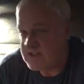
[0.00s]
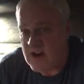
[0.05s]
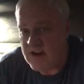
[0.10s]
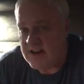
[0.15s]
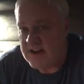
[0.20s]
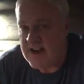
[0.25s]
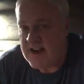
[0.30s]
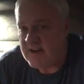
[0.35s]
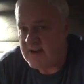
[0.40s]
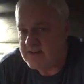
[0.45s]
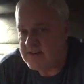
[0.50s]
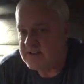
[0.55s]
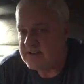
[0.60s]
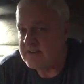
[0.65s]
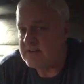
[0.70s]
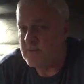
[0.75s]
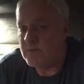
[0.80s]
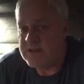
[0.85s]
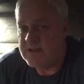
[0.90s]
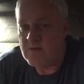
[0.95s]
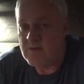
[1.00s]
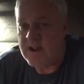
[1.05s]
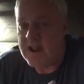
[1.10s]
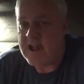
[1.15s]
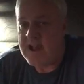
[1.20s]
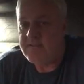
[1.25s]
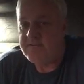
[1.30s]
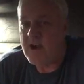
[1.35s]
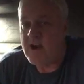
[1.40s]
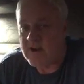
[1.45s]
So I'm going to ride out for
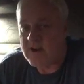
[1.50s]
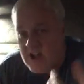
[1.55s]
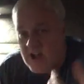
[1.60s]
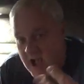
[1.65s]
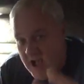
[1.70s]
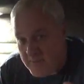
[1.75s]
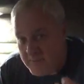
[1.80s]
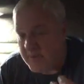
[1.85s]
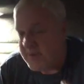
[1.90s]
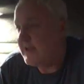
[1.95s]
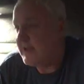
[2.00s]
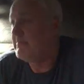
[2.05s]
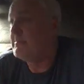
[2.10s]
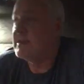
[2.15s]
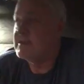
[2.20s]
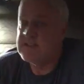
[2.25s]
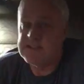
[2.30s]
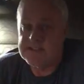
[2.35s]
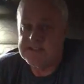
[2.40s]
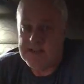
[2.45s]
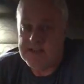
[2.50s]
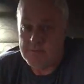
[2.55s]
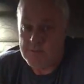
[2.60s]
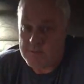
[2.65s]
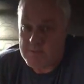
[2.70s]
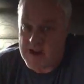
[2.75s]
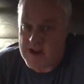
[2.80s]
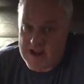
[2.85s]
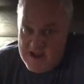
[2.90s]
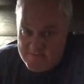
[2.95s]
at least 1 year, and then I think I'll go to
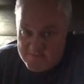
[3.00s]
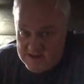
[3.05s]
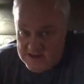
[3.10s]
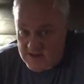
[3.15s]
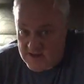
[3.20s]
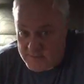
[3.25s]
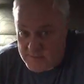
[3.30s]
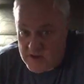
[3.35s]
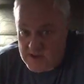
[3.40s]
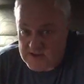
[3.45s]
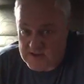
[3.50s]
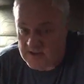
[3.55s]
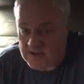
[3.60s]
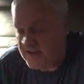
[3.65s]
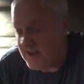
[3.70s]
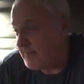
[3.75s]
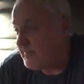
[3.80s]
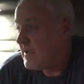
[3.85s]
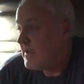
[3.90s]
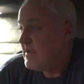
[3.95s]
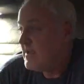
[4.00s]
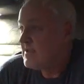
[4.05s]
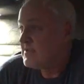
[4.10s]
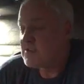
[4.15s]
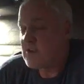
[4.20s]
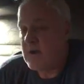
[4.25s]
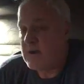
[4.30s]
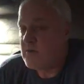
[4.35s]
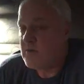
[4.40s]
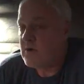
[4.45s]
my bank and see if I can
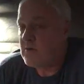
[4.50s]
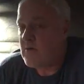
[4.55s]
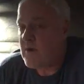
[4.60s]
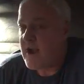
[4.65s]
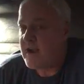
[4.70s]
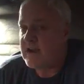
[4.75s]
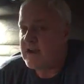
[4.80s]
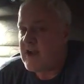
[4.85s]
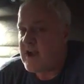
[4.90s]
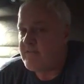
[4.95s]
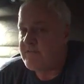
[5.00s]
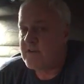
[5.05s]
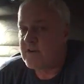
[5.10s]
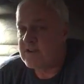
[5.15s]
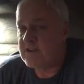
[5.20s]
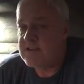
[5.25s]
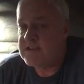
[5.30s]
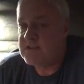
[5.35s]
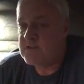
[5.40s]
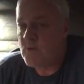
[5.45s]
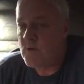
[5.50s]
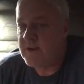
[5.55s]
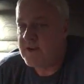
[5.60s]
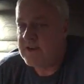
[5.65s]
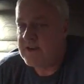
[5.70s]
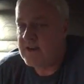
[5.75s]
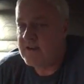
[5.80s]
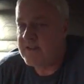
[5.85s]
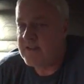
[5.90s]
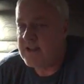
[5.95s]
refinance it with the bank at a
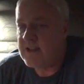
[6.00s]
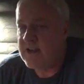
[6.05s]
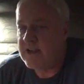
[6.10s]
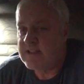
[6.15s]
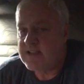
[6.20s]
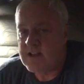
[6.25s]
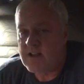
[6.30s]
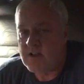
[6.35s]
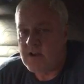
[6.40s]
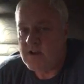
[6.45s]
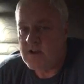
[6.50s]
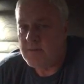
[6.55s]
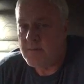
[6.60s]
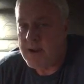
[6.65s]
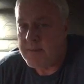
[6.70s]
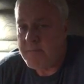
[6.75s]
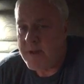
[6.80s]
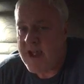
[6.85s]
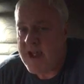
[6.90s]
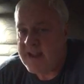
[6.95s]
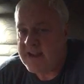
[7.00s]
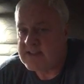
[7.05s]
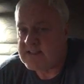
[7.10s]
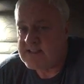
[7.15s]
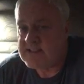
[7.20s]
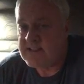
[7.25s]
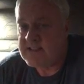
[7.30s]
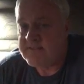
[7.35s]
lower interest and a better term.